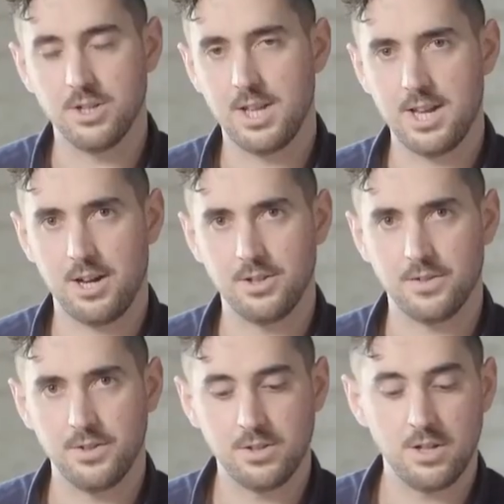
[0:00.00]
take out this
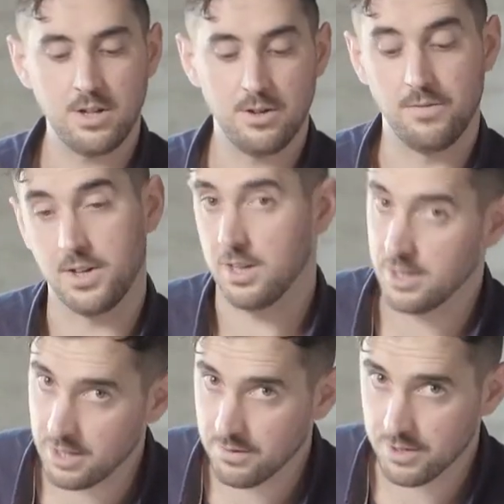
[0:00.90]
filter for
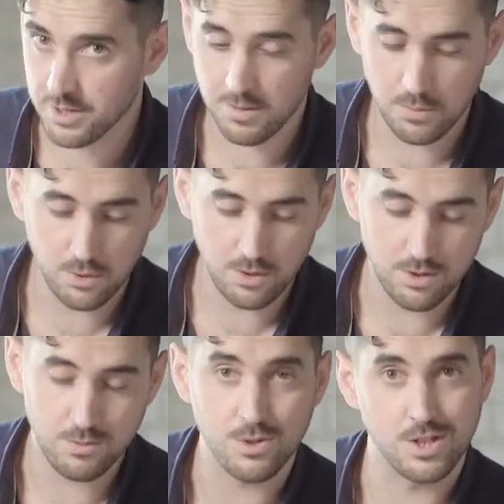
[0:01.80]
cleaning, for example,
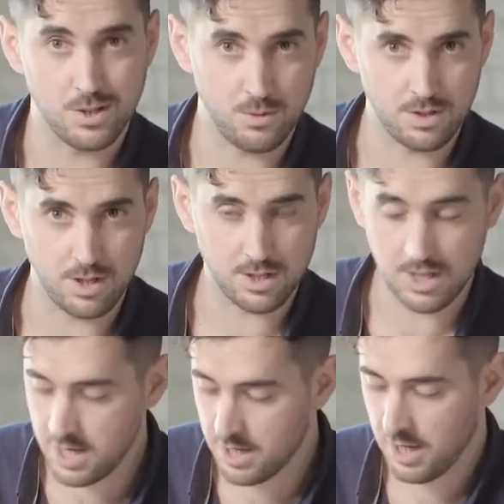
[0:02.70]
which this one does need,